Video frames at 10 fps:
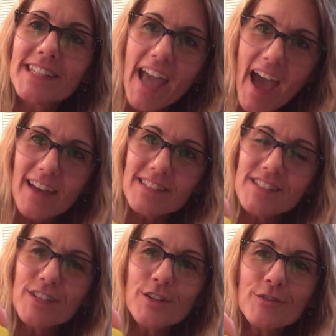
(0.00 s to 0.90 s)

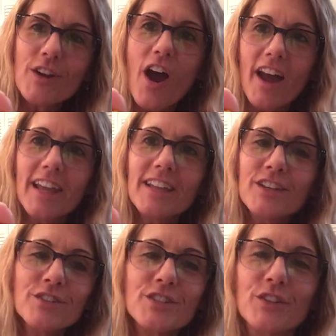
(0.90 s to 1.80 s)
Yes, you got
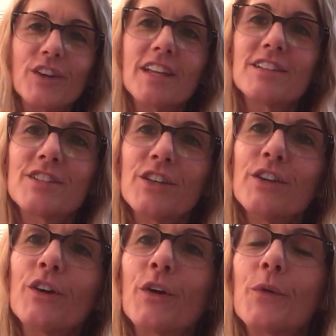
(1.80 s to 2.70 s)
it. You're doing it
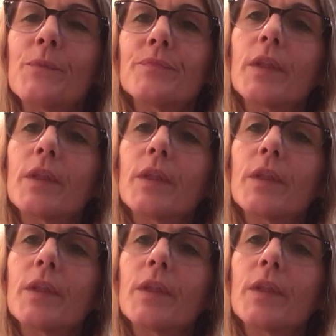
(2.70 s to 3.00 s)
too.